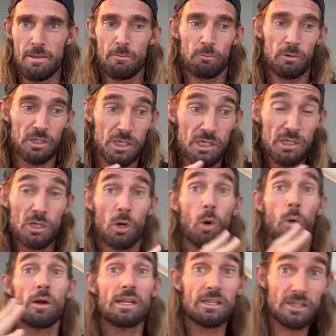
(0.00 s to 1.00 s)
which is
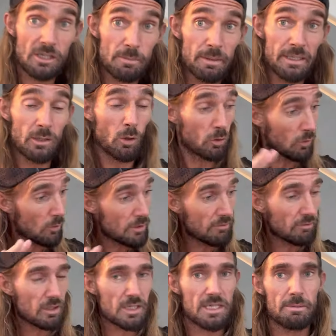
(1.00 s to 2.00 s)
going to be, although
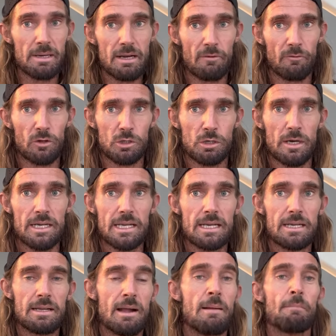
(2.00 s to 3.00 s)
you've done some interval training,